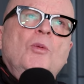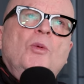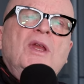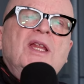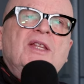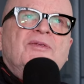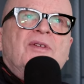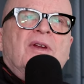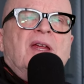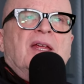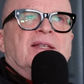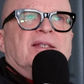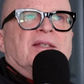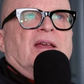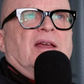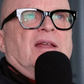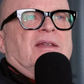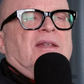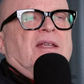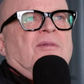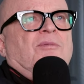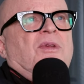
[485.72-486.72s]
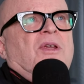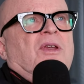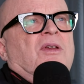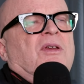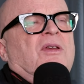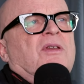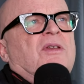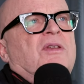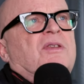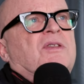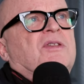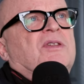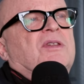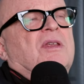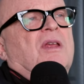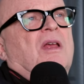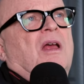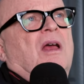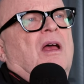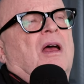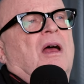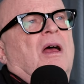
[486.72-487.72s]
Well, it's very exciting because
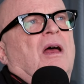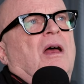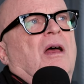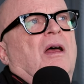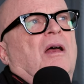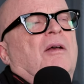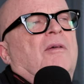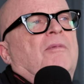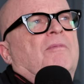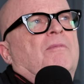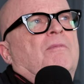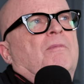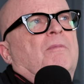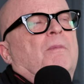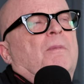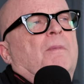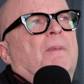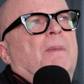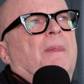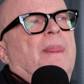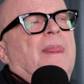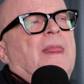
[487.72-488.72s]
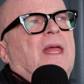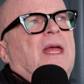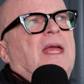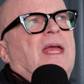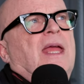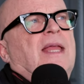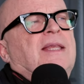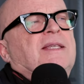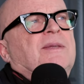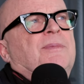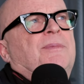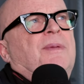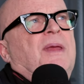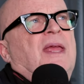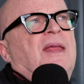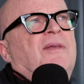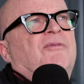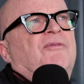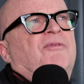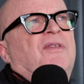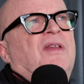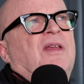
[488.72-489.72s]

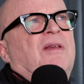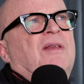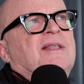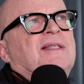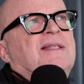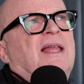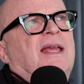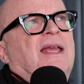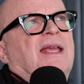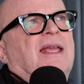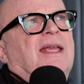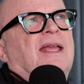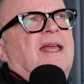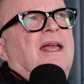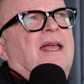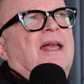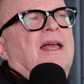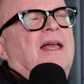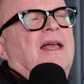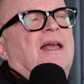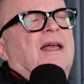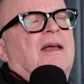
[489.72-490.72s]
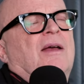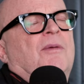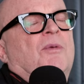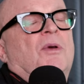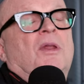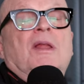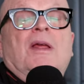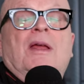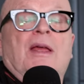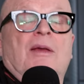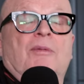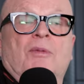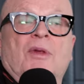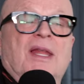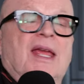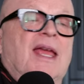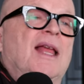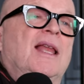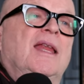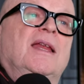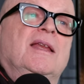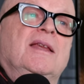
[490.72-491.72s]
it feels like, well,
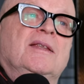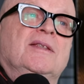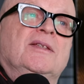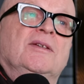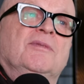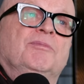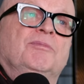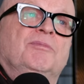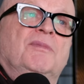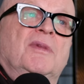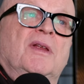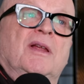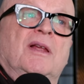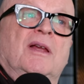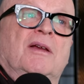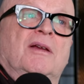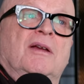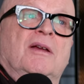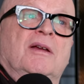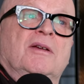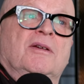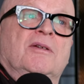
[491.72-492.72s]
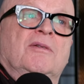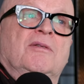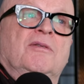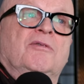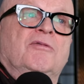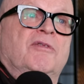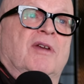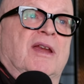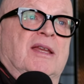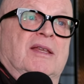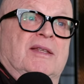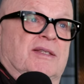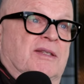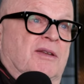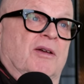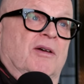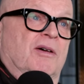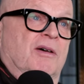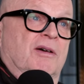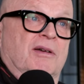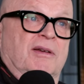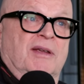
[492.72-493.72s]
Elliot is a great
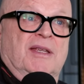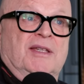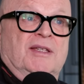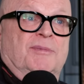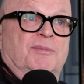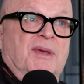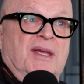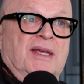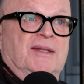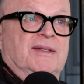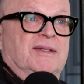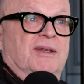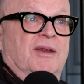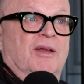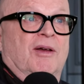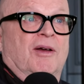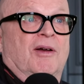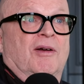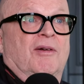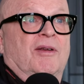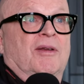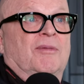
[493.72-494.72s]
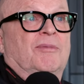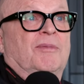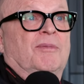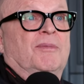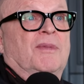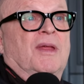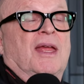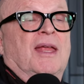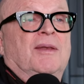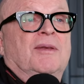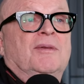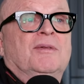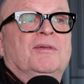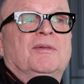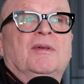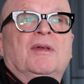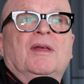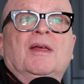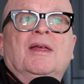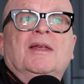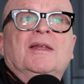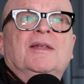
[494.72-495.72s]
star. He's a big star, and
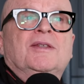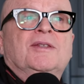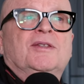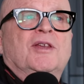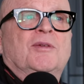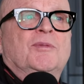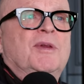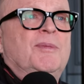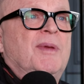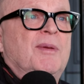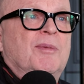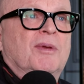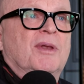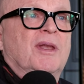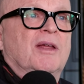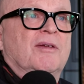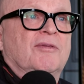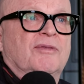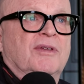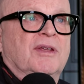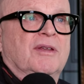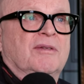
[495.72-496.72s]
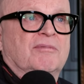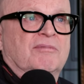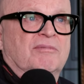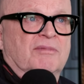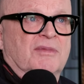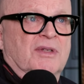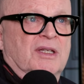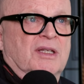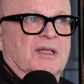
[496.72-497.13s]
so many people love him,